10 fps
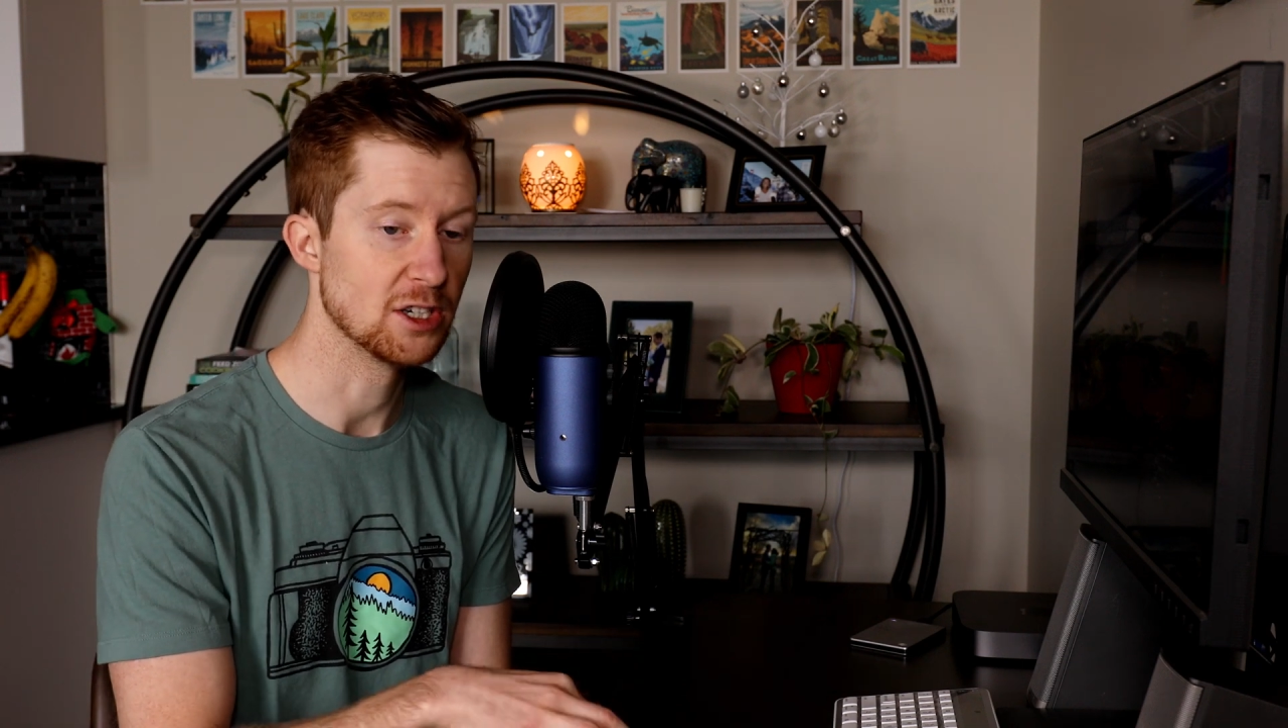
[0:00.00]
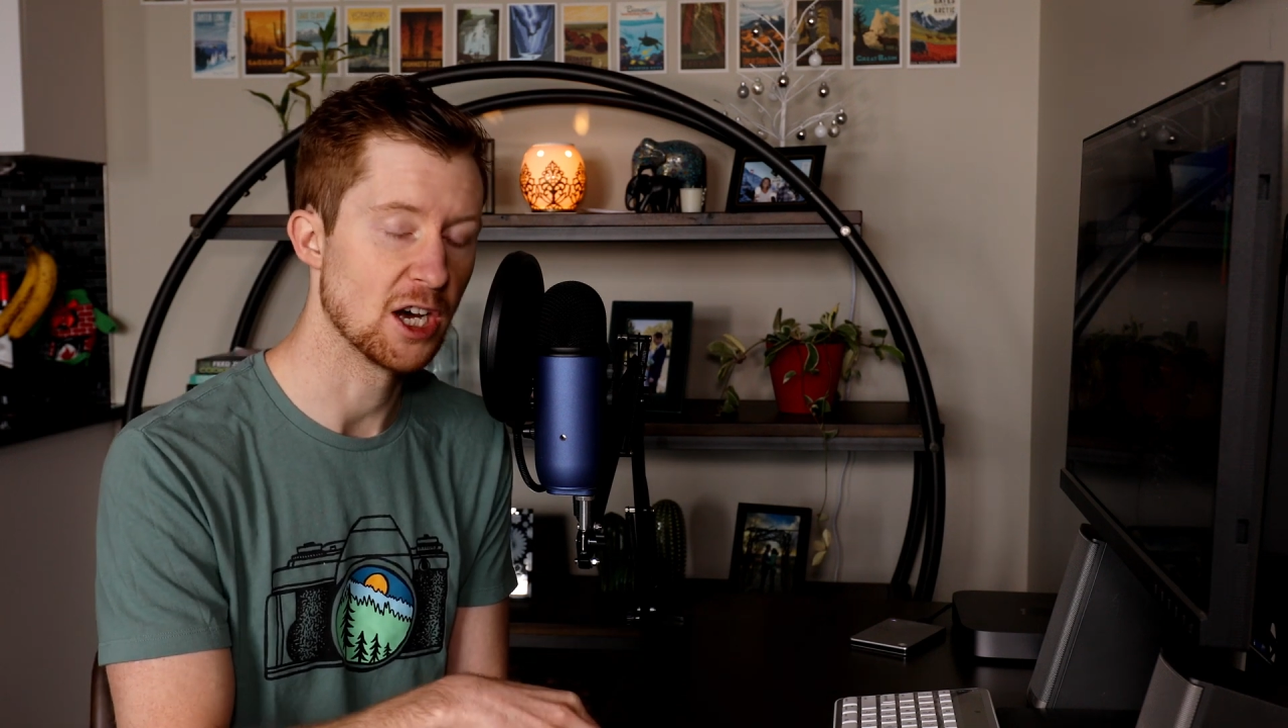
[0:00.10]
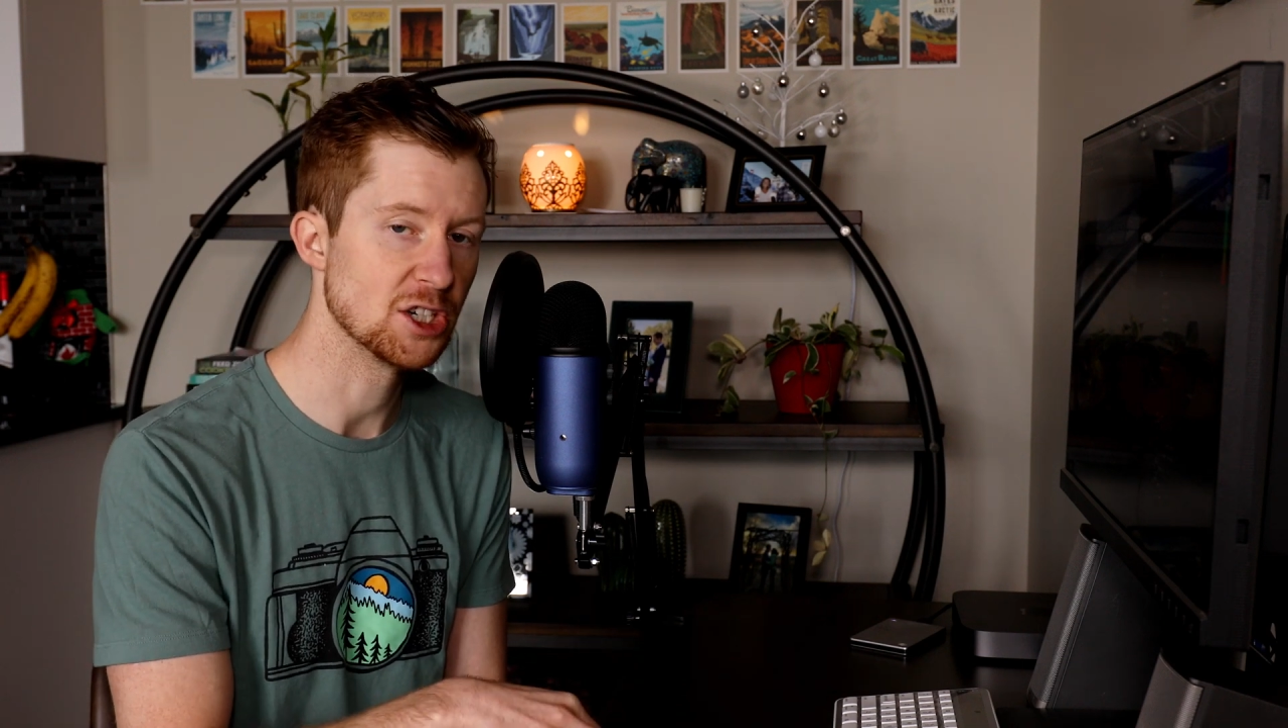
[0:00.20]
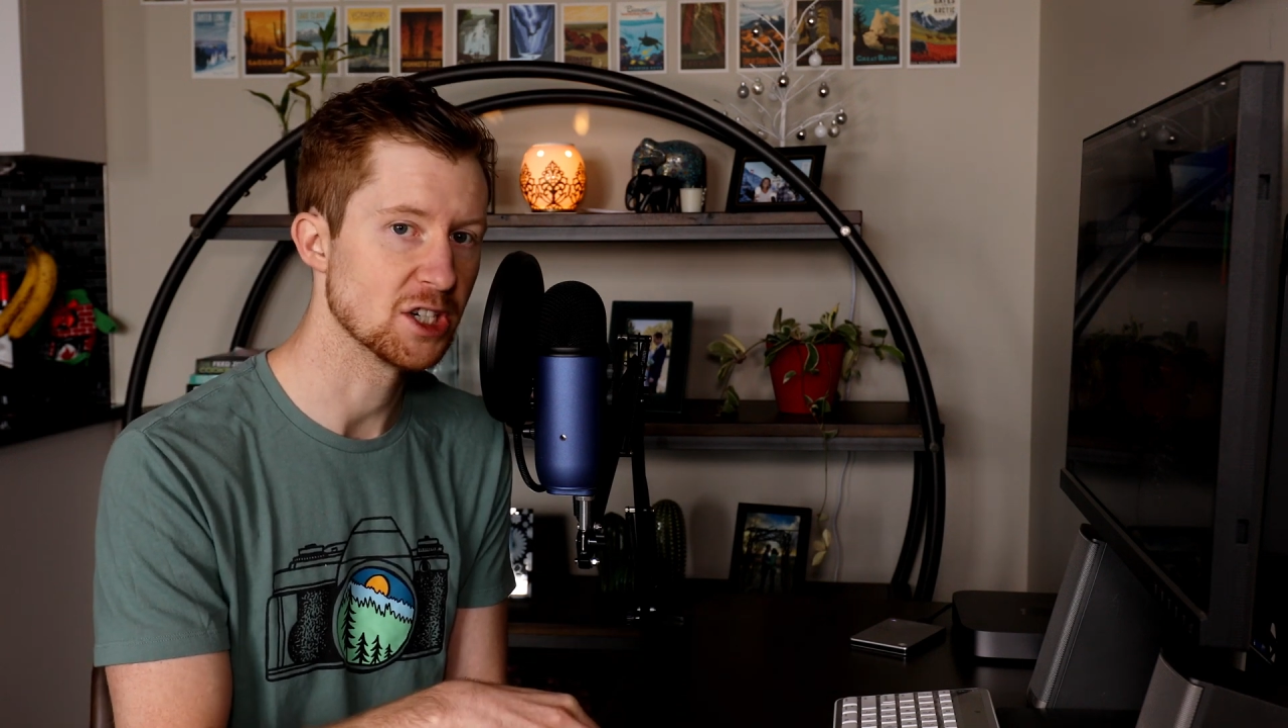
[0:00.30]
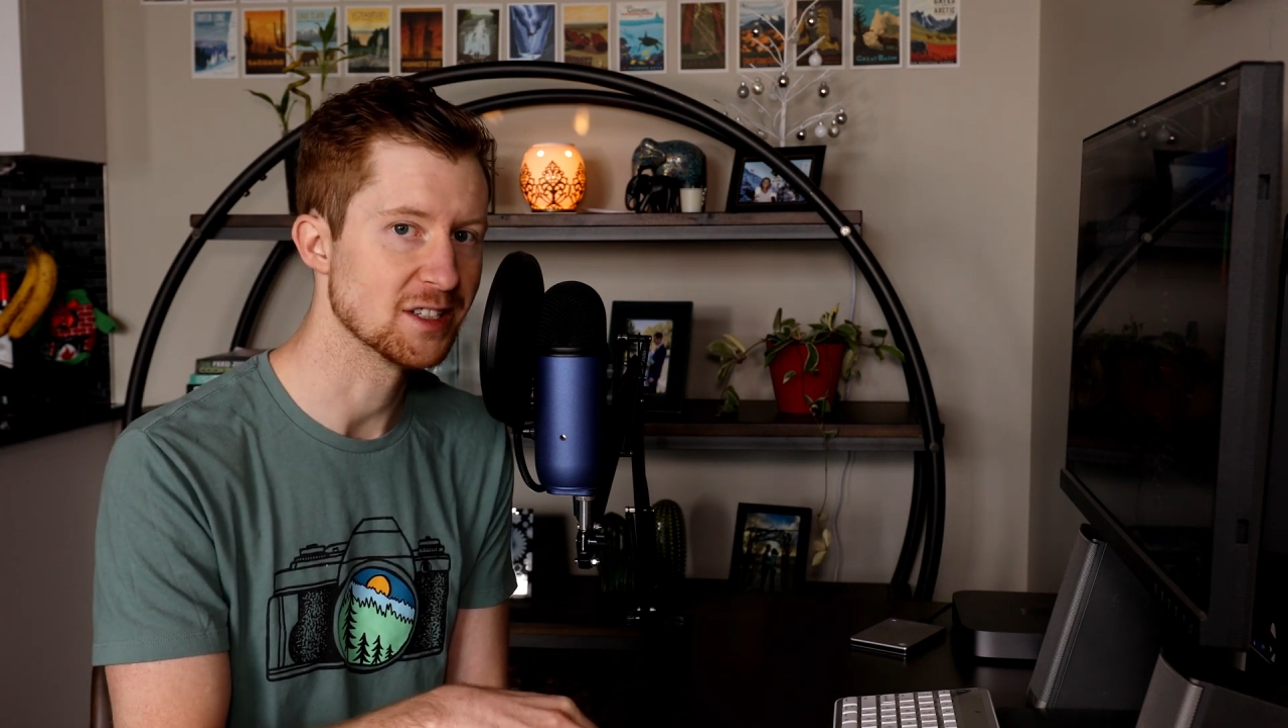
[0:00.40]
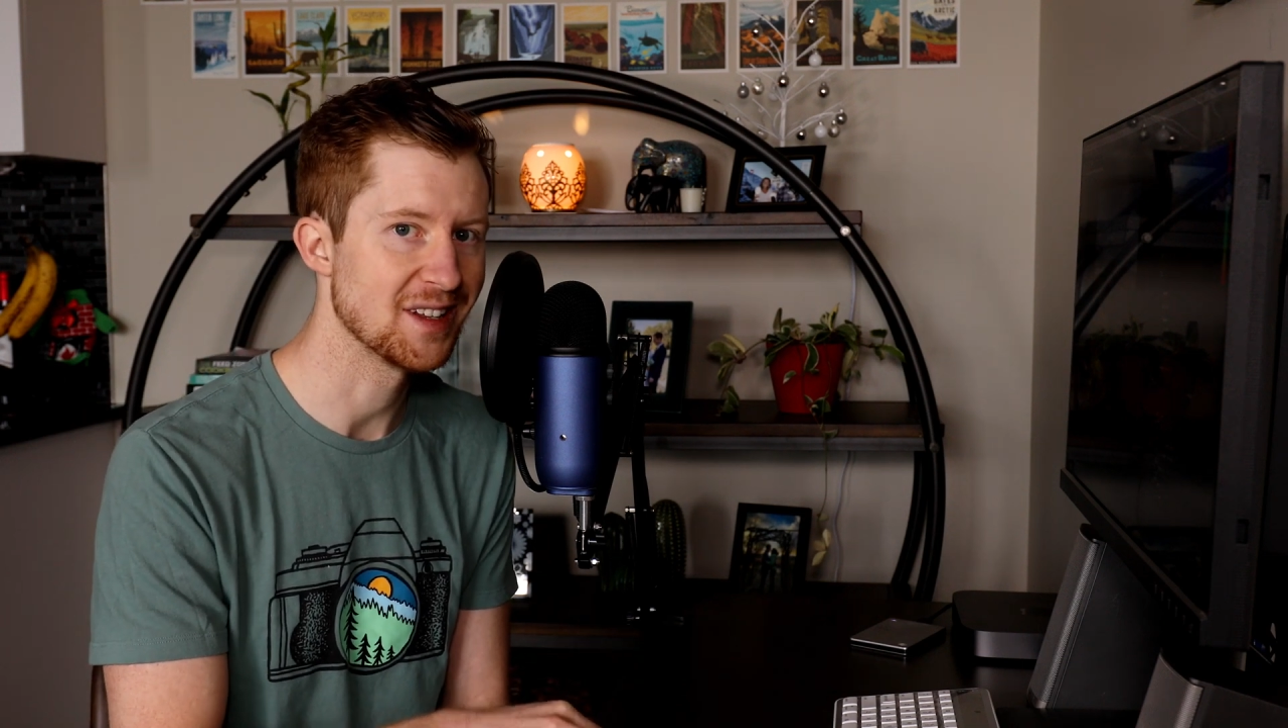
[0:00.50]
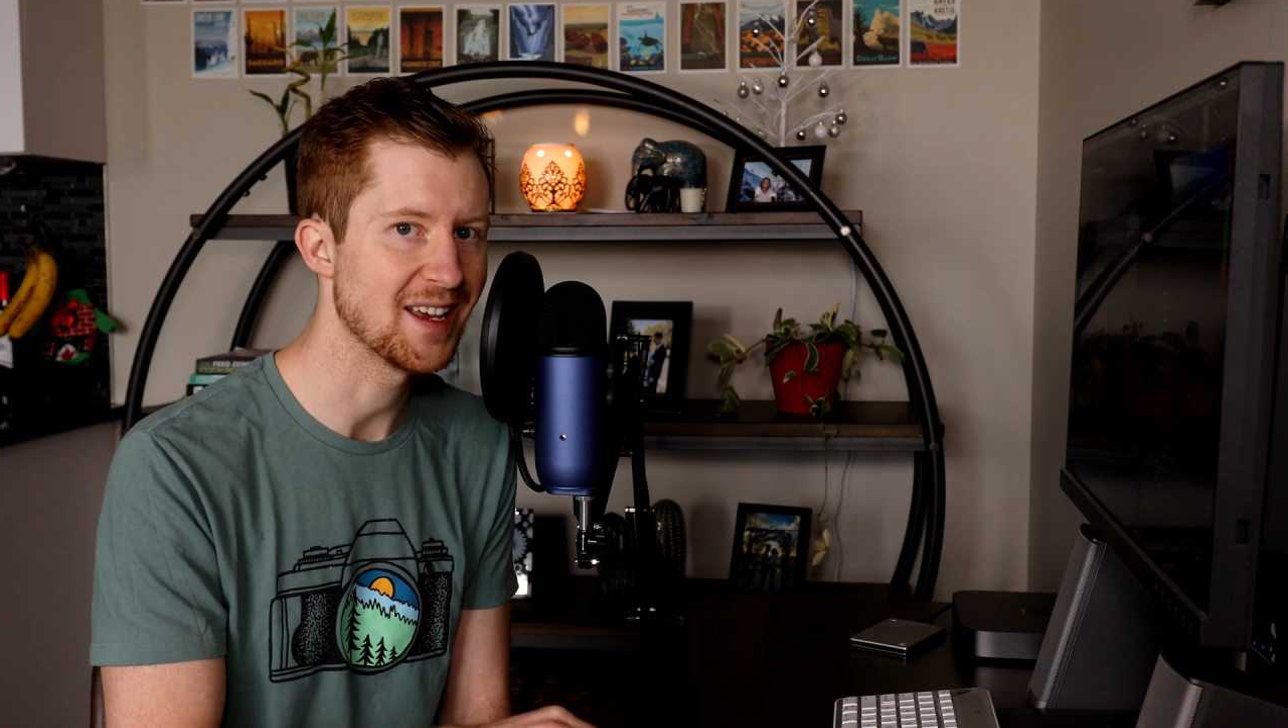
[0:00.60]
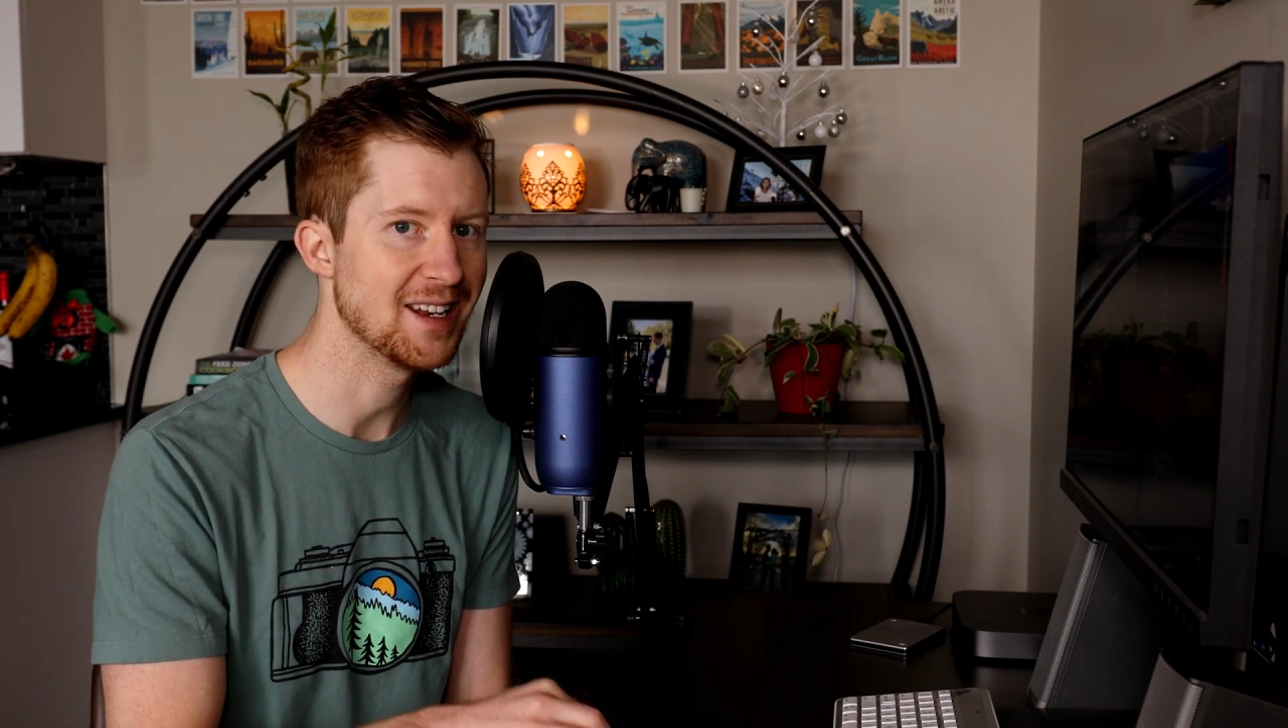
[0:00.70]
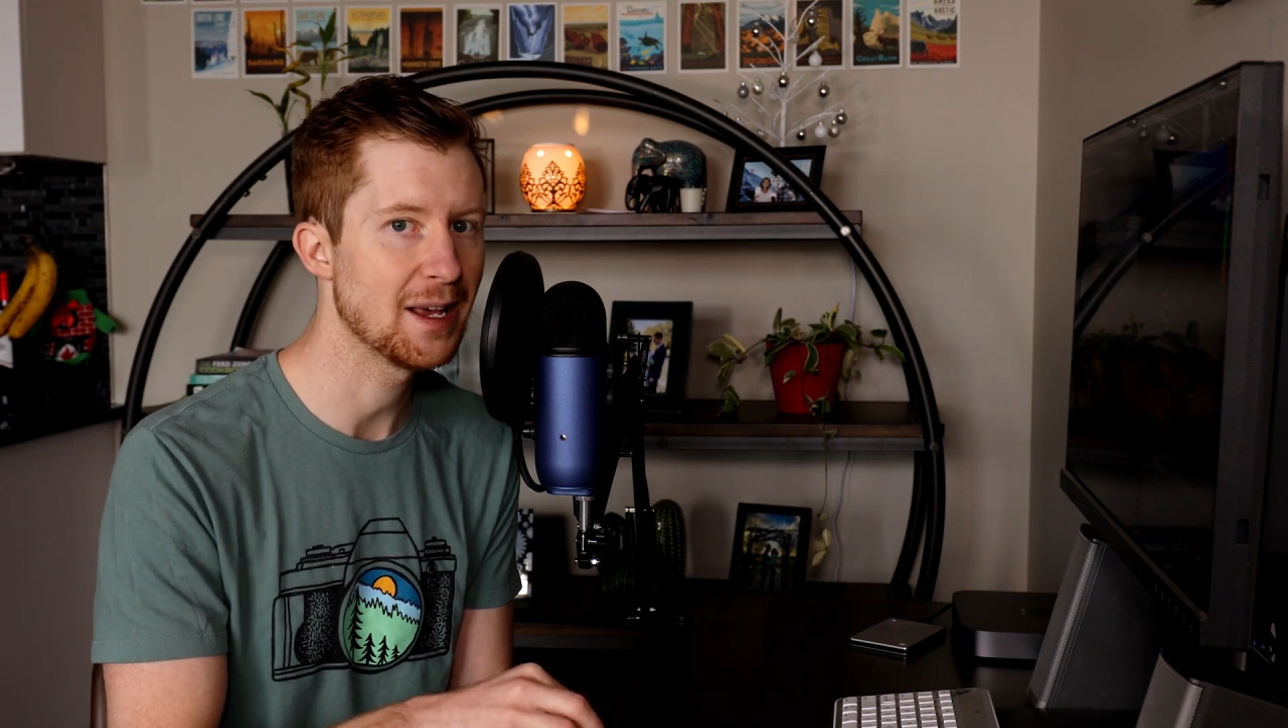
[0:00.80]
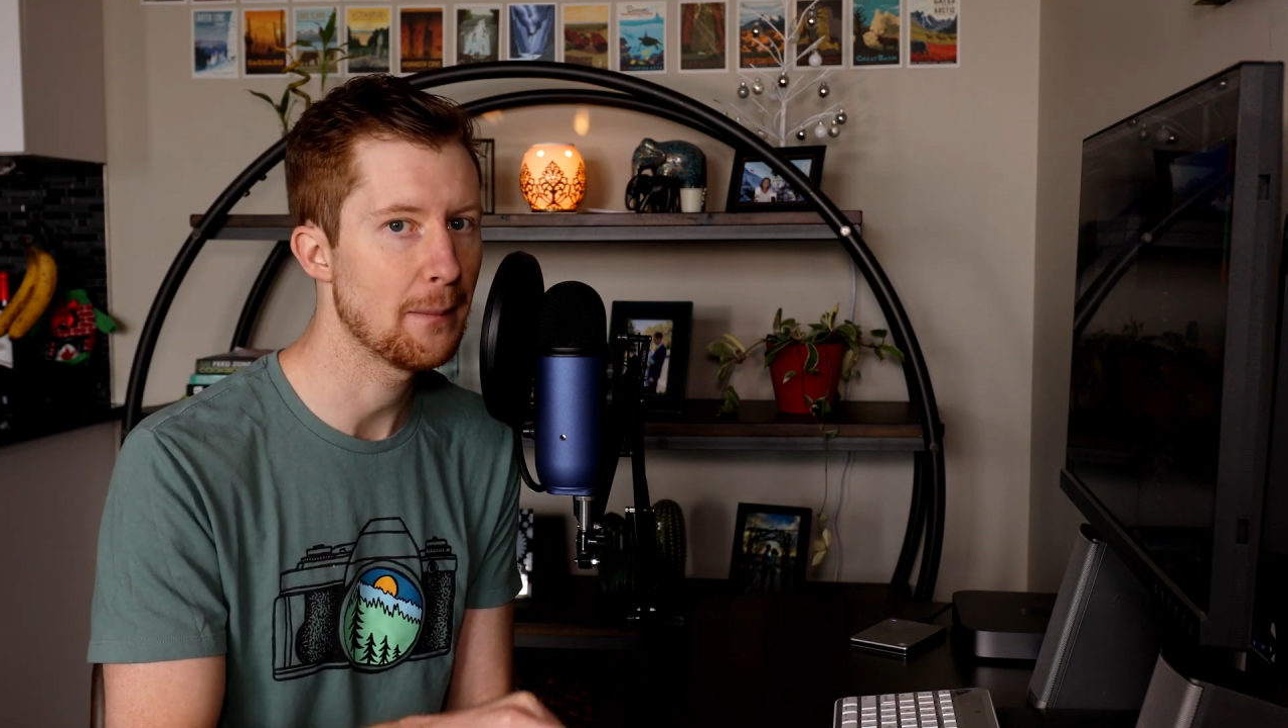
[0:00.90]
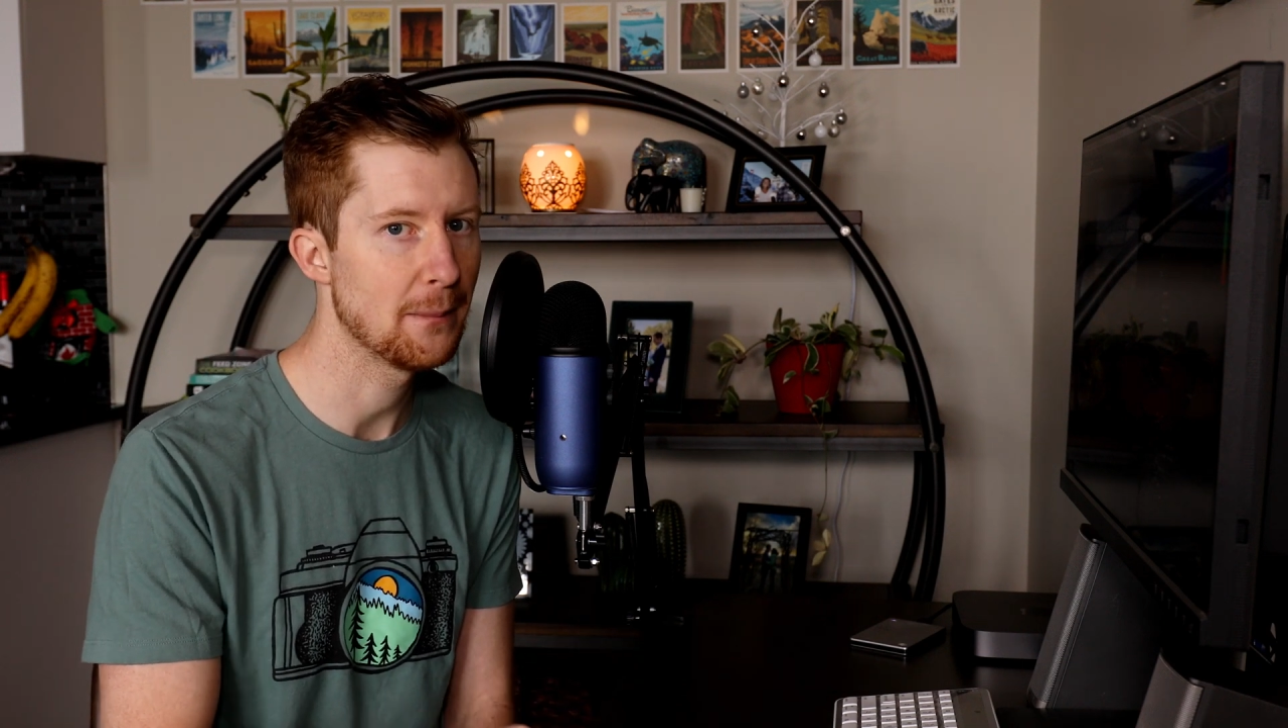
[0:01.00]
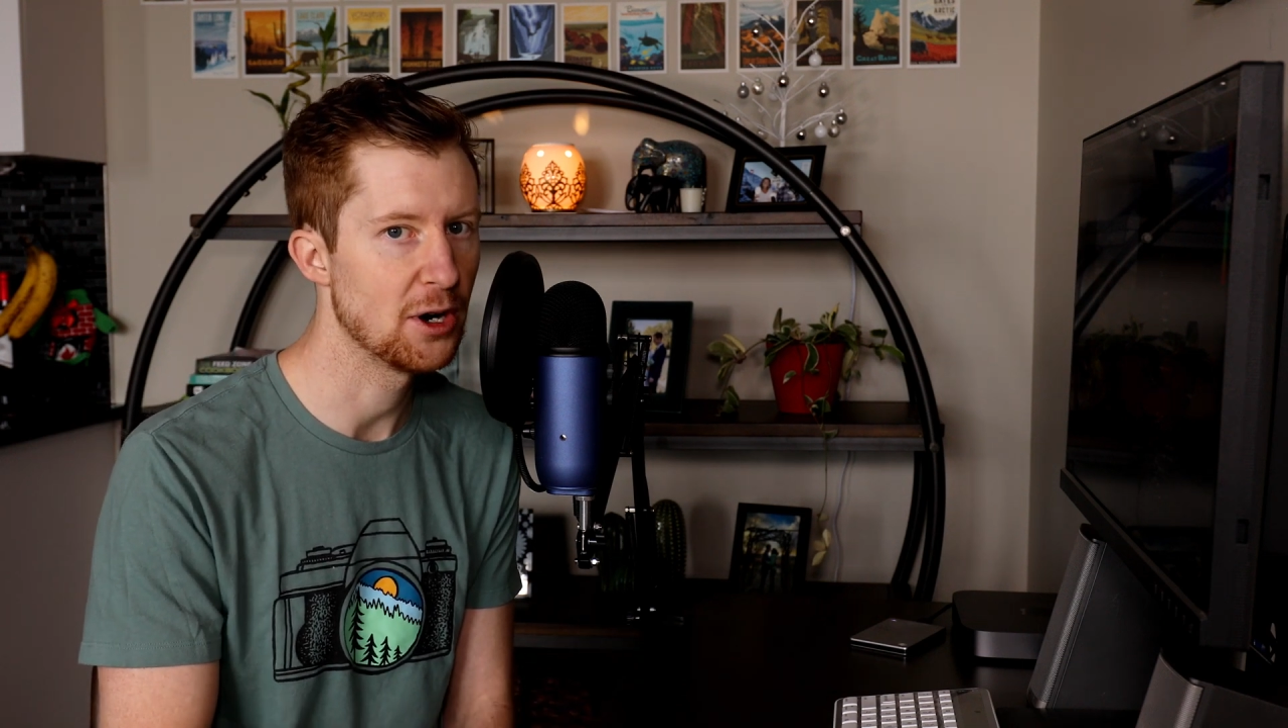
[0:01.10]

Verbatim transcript: Dodging is lightning,